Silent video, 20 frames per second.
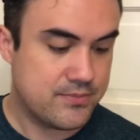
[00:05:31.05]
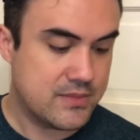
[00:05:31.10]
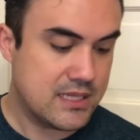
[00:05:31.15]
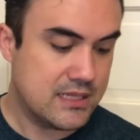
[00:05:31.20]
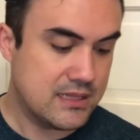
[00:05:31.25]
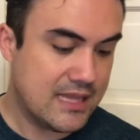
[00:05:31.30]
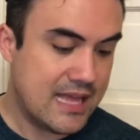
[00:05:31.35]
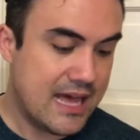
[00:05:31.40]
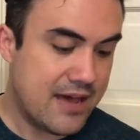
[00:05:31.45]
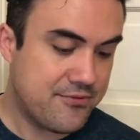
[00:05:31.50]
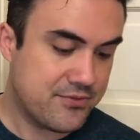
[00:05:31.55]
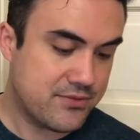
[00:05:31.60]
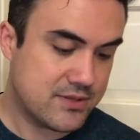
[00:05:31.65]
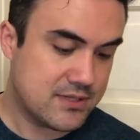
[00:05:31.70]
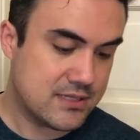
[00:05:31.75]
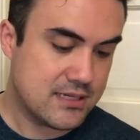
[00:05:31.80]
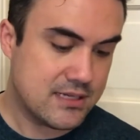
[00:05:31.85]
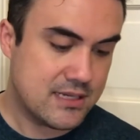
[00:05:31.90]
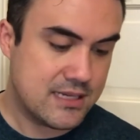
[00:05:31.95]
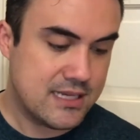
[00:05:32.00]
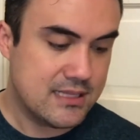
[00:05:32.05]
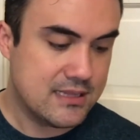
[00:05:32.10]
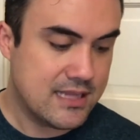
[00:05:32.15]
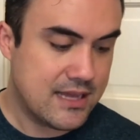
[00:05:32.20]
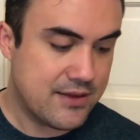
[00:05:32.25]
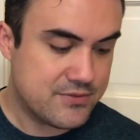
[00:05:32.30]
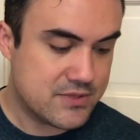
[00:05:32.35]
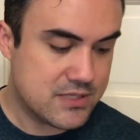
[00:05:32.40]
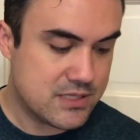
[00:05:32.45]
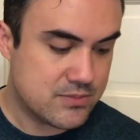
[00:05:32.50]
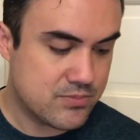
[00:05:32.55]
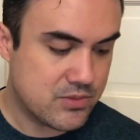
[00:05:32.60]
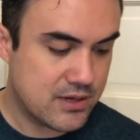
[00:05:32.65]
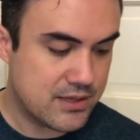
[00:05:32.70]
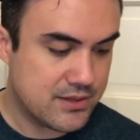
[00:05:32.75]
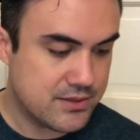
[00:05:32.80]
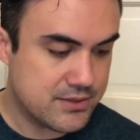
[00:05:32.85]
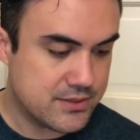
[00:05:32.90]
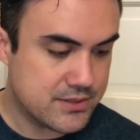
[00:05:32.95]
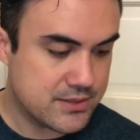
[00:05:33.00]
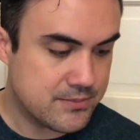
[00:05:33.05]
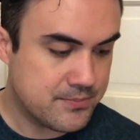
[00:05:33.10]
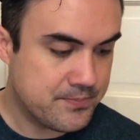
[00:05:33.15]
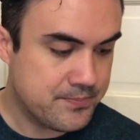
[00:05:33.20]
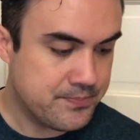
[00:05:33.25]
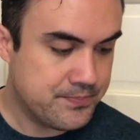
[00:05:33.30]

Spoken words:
He left his brothers.